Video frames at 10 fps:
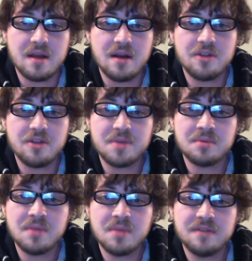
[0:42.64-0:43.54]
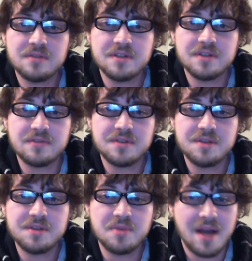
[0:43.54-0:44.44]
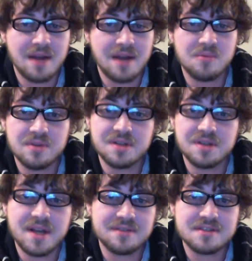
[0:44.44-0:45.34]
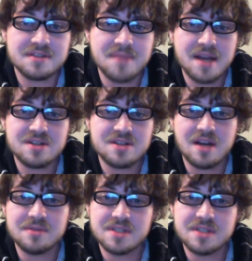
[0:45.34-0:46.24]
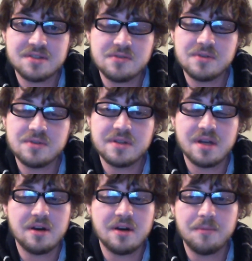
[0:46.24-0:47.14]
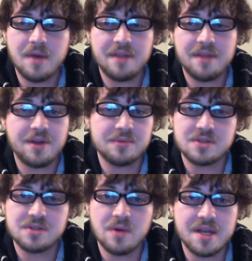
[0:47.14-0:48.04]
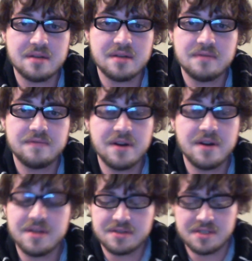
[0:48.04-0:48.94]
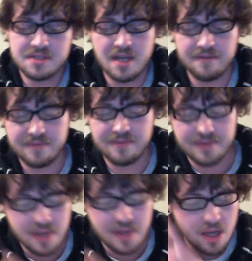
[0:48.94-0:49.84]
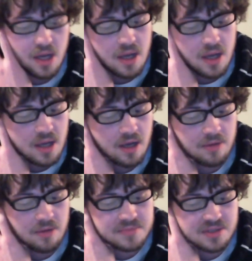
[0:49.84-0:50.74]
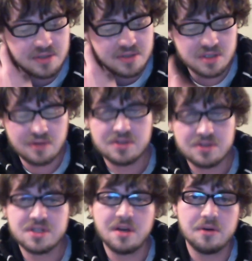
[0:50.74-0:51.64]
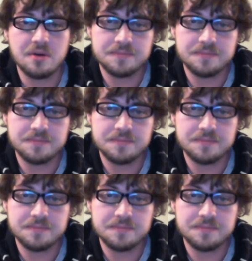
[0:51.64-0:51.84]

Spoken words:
Other people may feel differently, but I really liked this match. I was into it. I thought it was great. Very good stuff. So to start the show,